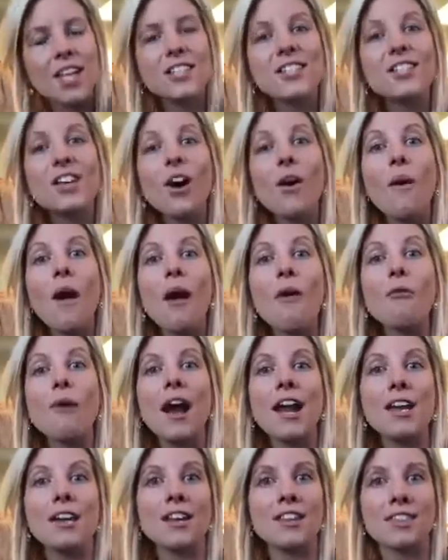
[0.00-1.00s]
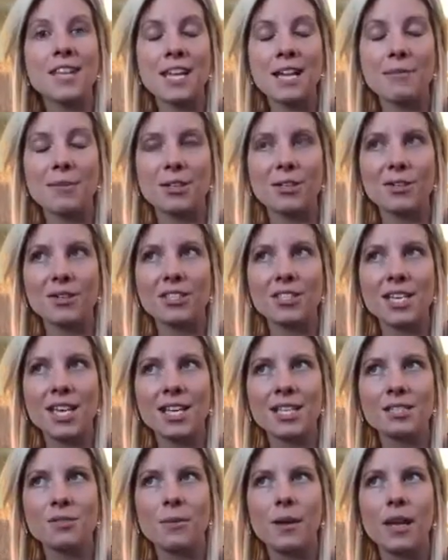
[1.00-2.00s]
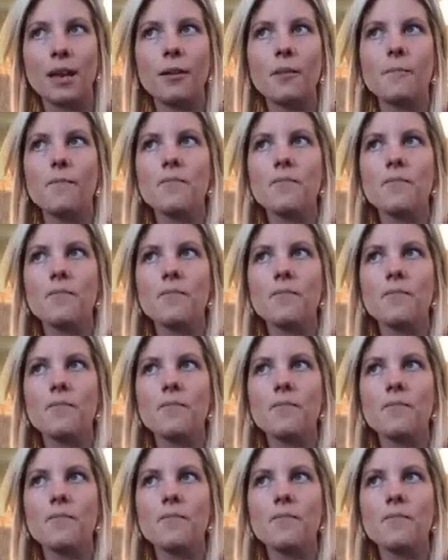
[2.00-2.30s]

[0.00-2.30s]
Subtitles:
So I want you to think about those things when